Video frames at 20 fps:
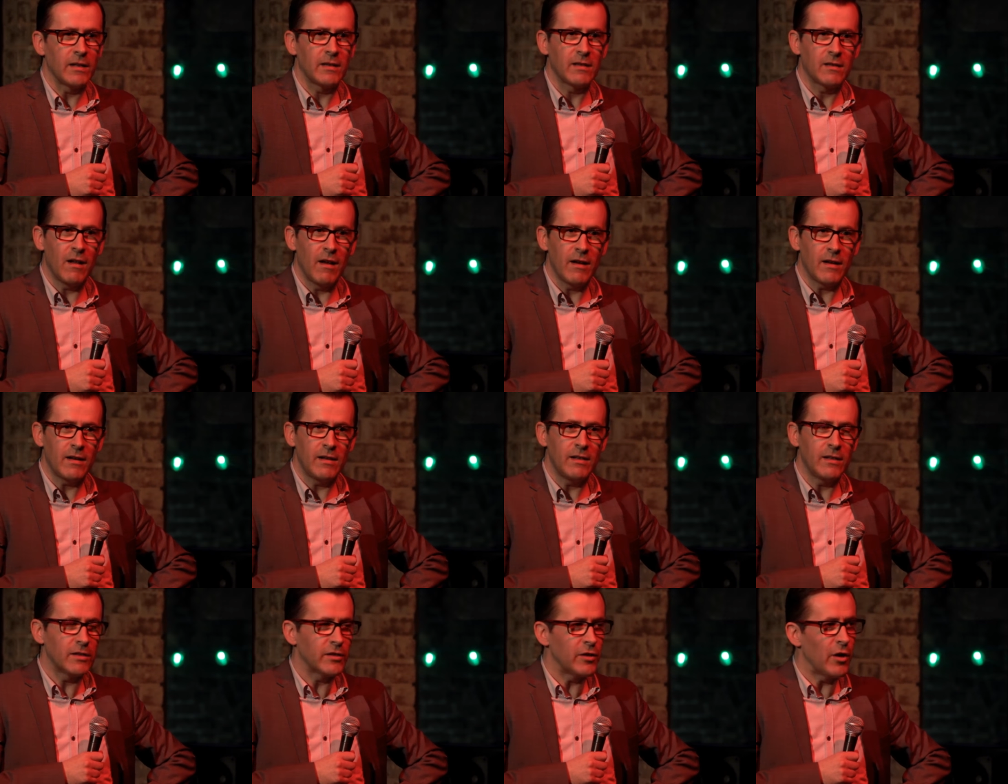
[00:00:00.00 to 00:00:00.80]
it
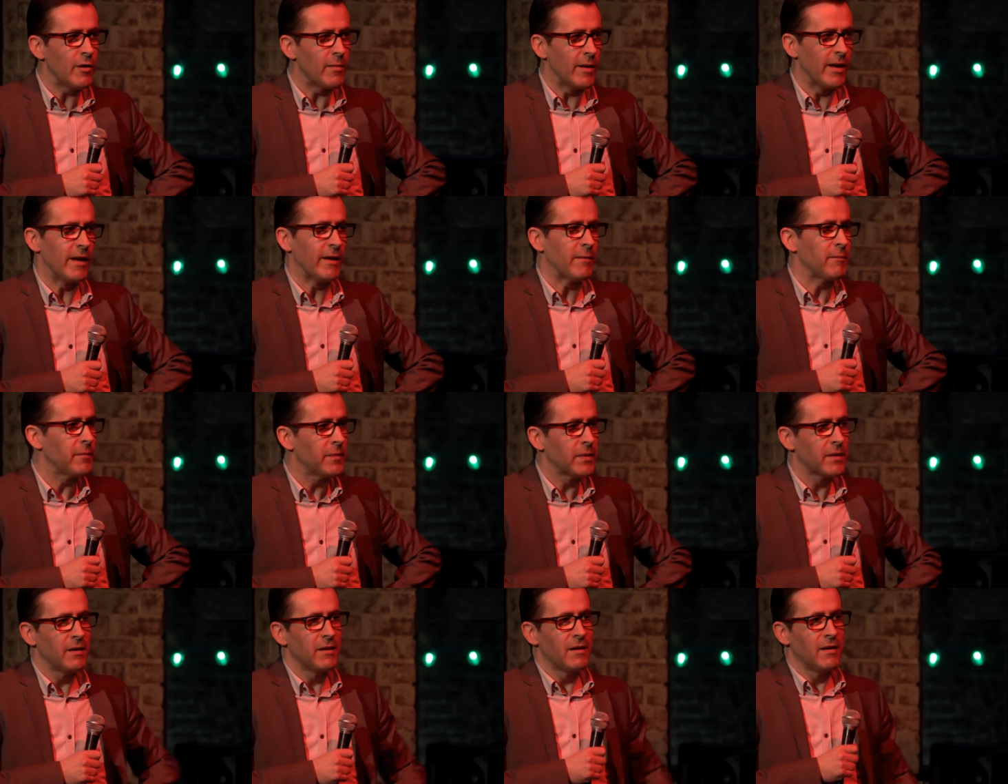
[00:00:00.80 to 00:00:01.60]
slightly disturbing,
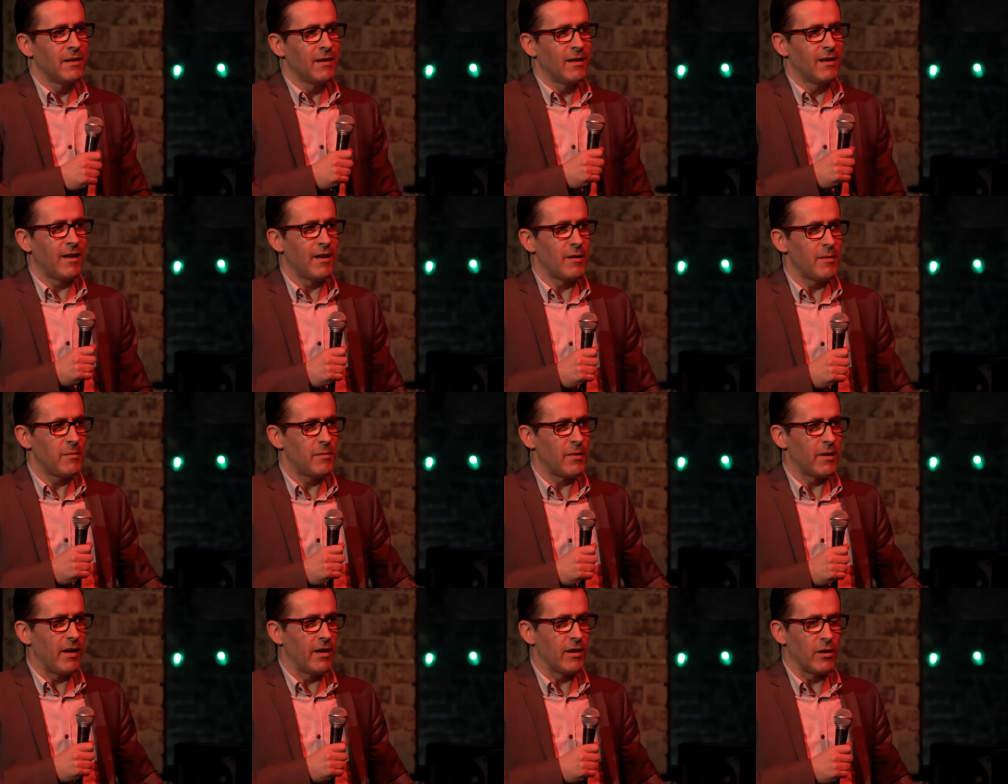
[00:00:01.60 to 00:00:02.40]

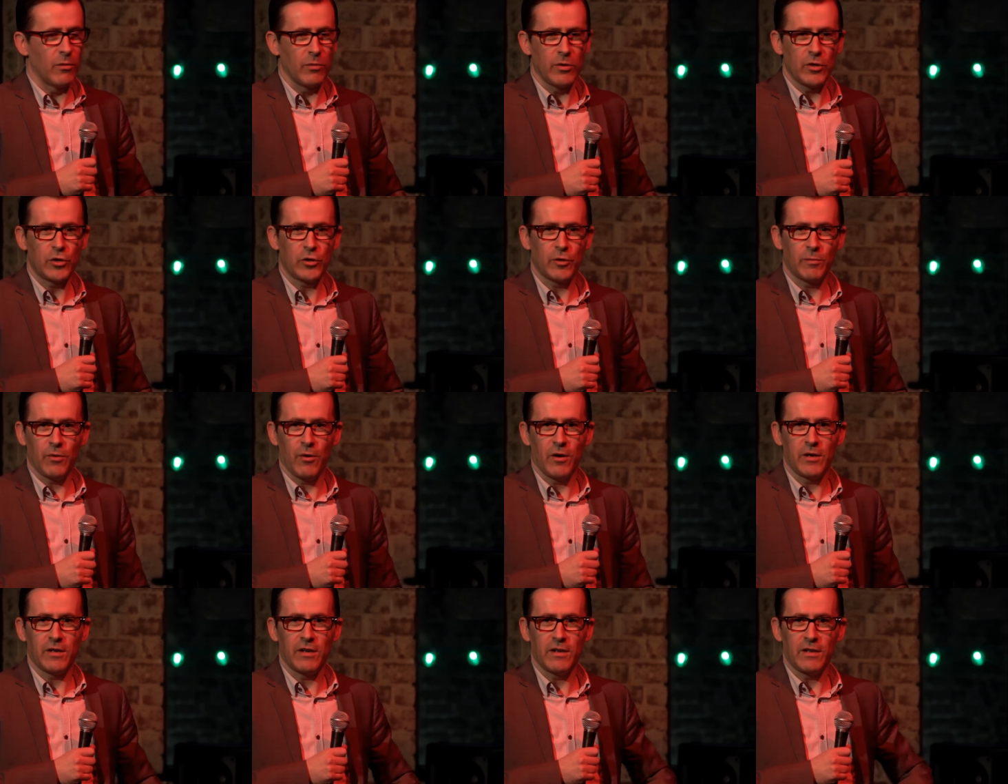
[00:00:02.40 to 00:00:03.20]
but I don't wish to
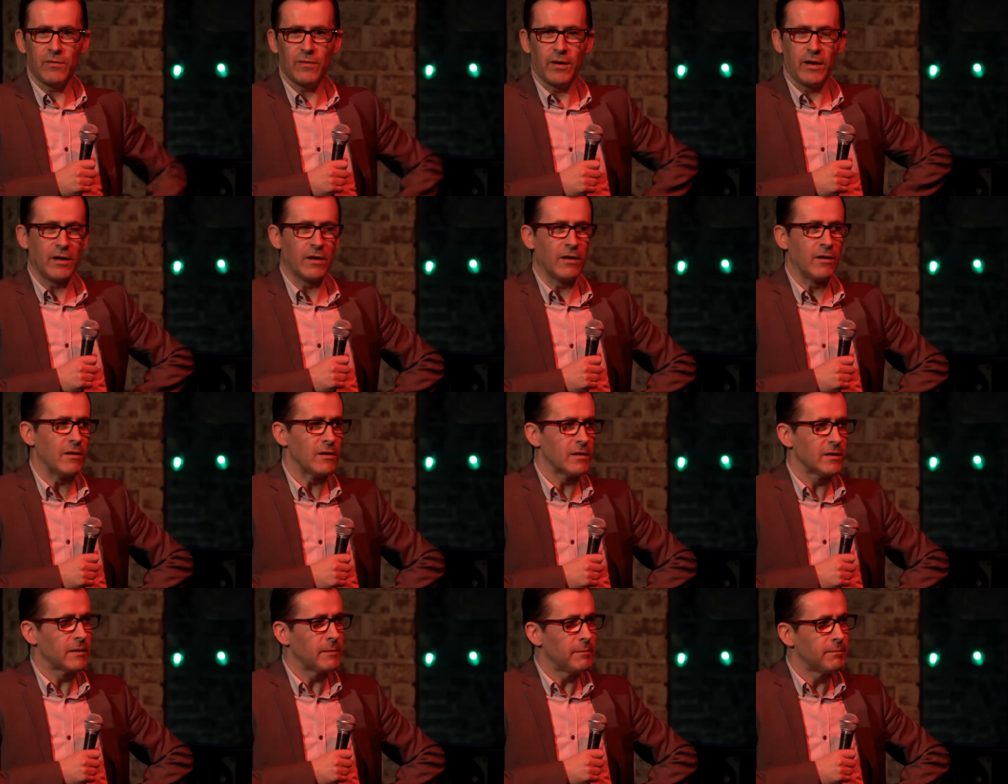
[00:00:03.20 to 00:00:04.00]
point any
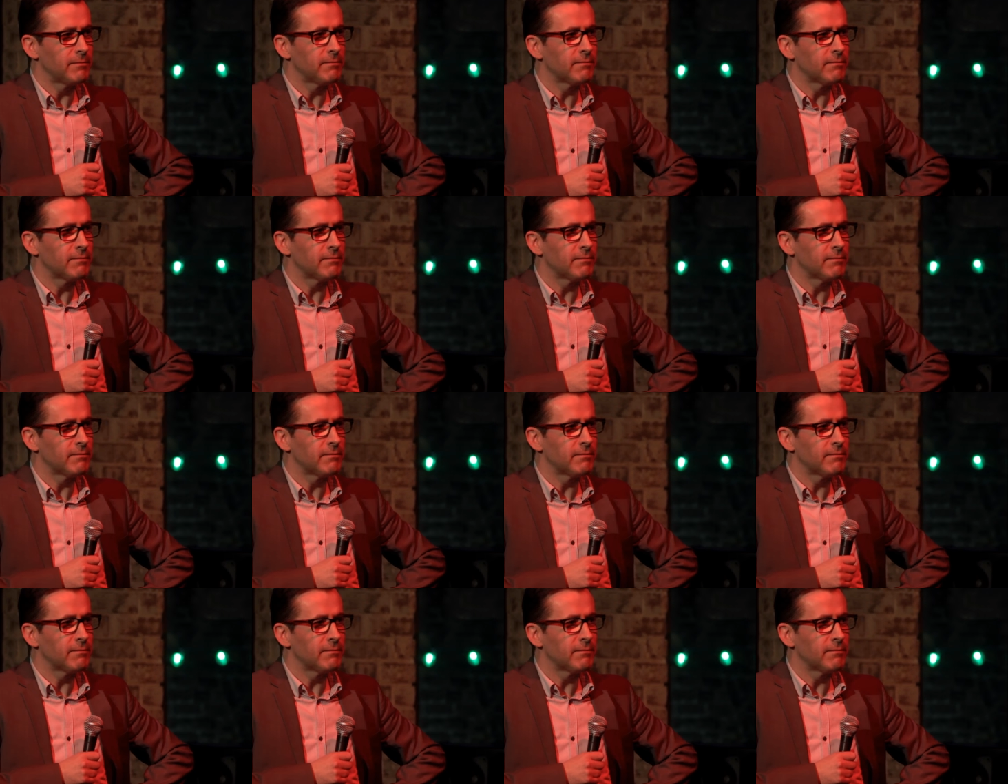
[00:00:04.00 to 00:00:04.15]
fingers.